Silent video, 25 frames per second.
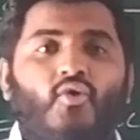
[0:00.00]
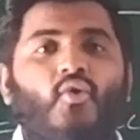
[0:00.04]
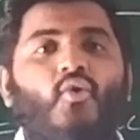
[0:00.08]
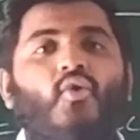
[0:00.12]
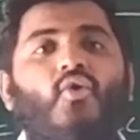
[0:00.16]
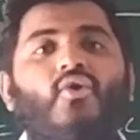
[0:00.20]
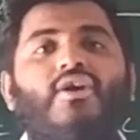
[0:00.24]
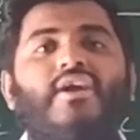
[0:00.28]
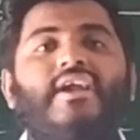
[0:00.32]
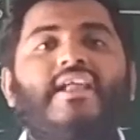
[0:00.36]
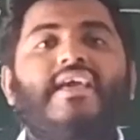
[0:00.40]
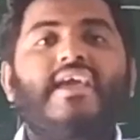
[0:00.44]

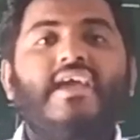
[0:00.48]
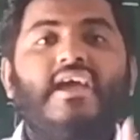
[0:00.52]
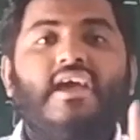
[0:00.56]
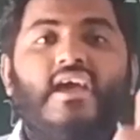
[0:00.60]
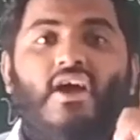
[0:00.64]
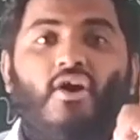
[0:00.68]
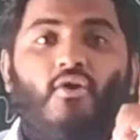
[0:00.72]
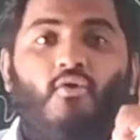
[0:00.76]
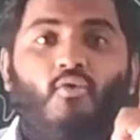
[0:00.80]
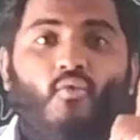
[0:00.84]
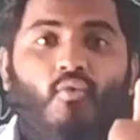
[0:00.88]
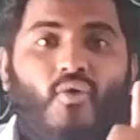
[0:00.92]

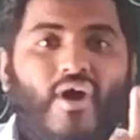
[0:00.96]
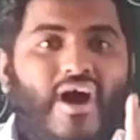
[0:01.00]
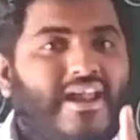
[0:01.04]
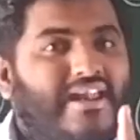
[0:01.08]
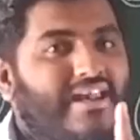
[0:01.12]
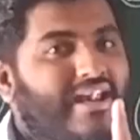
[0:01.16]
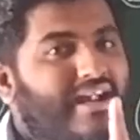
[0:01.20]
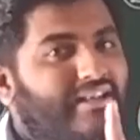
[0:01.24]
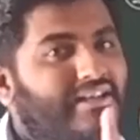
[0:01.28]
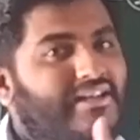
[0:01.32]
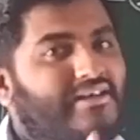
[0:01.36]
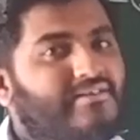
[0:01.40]
Only
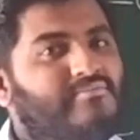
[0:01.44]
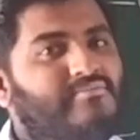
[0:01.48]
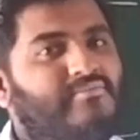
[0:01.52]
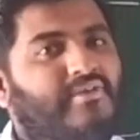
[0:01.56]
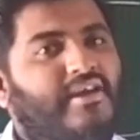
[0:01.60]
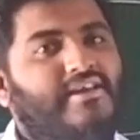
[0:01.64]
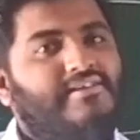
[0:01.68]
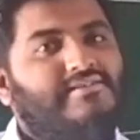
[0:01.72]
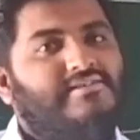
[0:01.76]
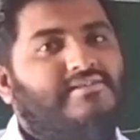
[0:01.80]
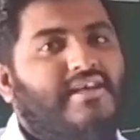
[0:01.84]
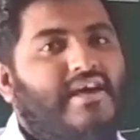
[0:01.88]
one atom
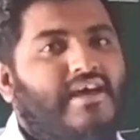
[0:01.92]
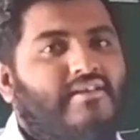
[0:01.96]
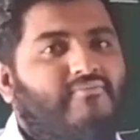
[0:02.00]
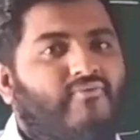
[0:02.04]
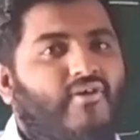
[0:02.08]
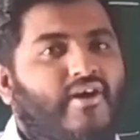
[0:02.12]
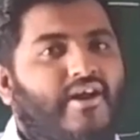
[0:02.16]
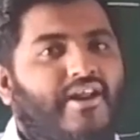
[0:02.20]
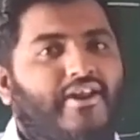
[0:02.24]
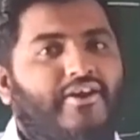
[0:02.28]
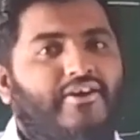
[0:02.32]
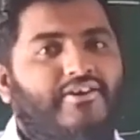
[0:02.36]
is there
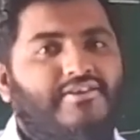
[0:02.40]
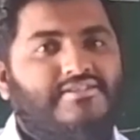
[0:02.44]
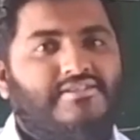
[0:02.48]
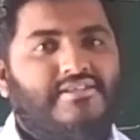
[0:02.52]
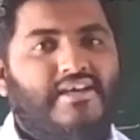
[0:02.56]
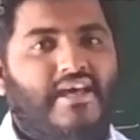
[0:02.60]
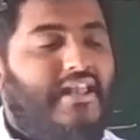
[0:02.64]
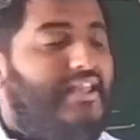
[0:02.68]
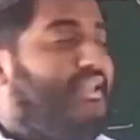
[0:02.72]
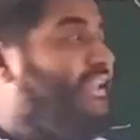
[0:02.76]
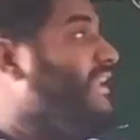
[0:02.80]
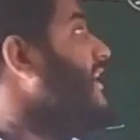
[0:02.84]
per unit cell